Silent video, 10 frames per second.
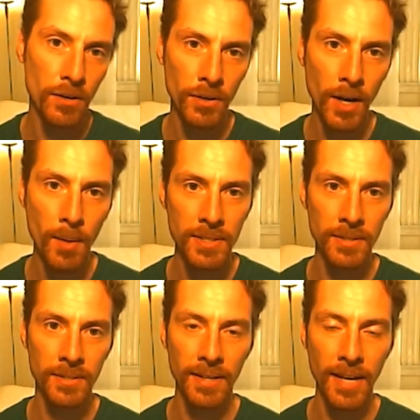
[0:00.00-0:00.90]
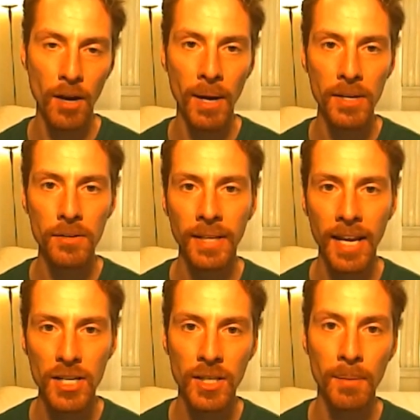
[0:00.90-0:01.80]
your comments to stand out by using
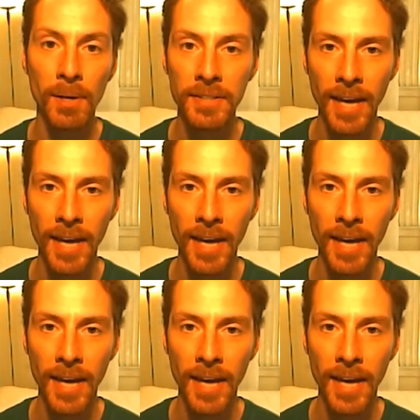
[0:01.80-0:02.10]
HTML